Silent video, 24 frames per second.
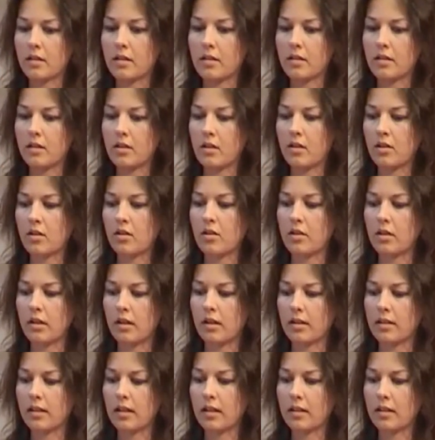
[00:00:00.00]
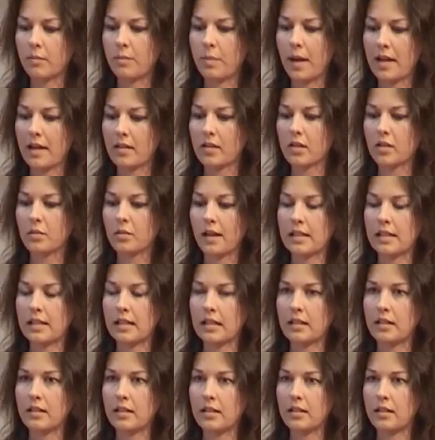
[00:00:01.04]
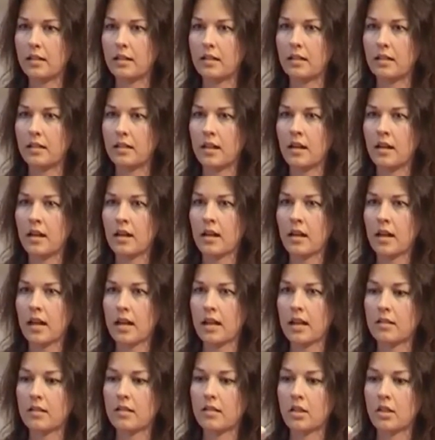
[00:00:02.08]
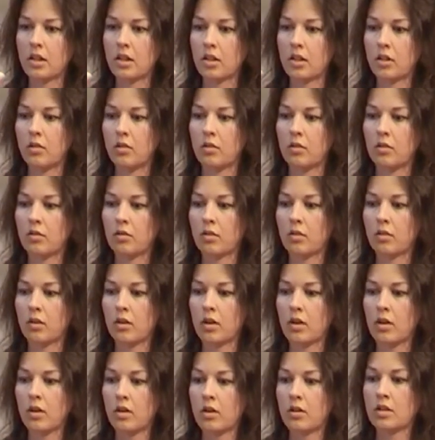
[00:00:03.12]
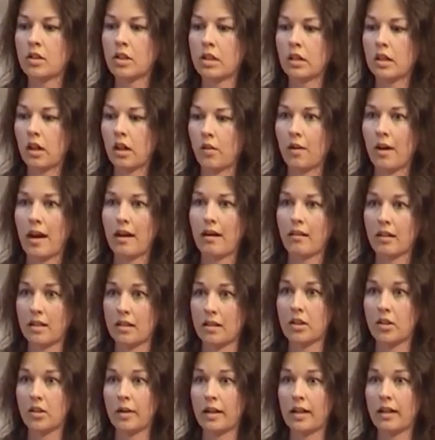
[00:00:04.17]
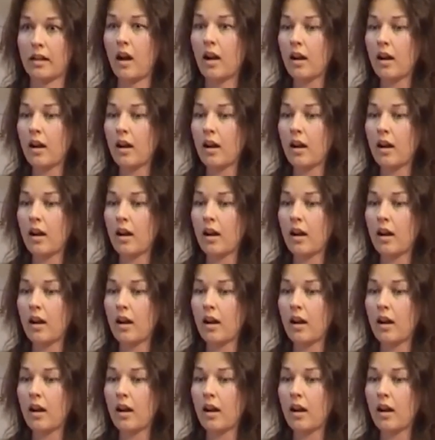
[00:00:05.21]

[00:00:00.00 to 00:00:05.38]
know that I think the best way to learn is to go out and do it.